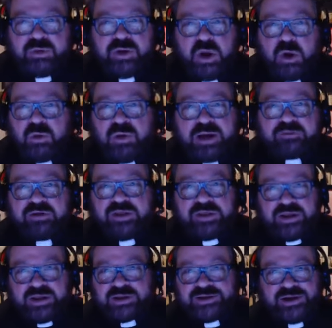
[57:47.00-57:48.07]
You know,
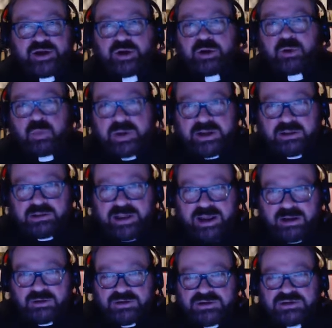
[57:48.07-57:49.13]
everything's in her
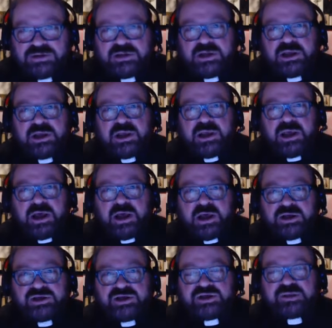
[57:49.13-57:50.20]
wheelhouse.
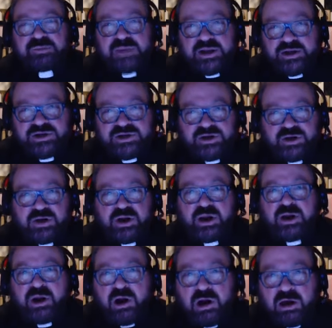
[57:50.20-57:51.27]
Uh, she's a minister,
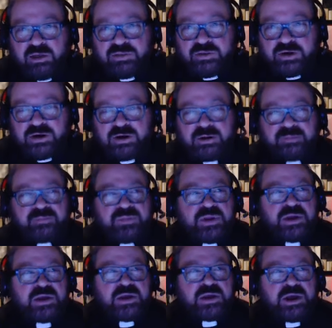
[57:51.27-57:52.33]
an author.
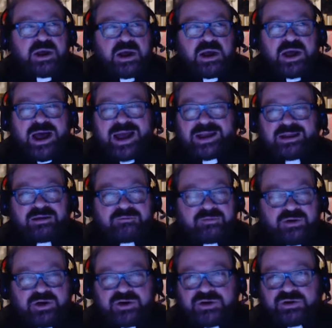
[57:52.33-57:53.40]
Uh, I love
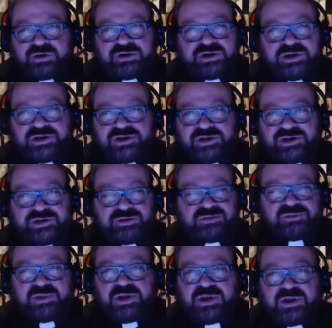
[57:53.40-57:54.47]
her too. She's just
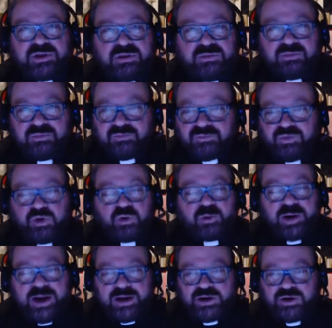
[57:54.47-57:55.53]

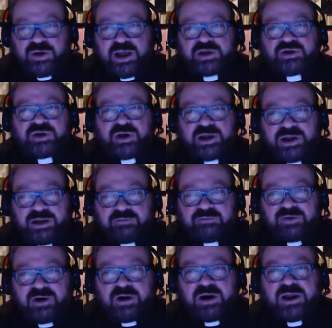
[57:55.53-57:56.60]
great. You guys are going to love
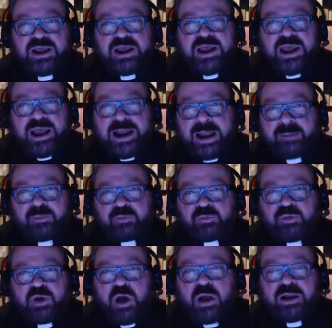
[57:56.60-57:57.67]
her. And I'm
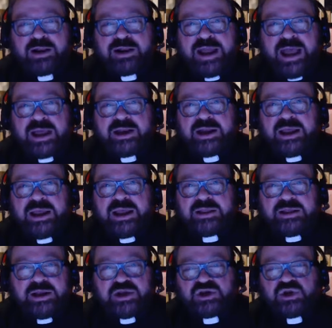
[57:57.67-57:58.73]
calling that
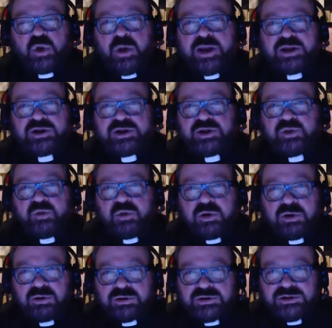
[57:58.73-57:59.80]
the Joy to the
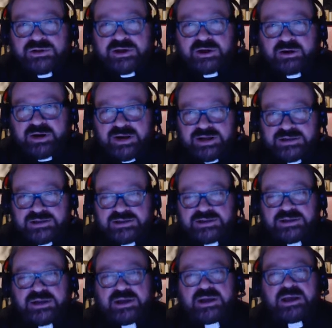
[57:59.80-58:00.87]
World series.
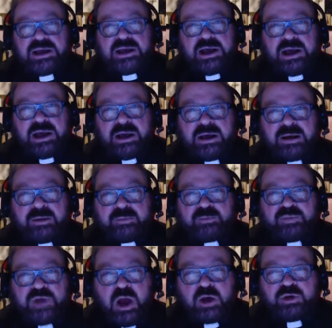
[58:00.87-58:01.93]
Uh,
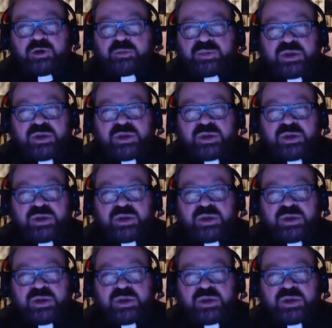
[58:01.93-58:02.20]
Dr.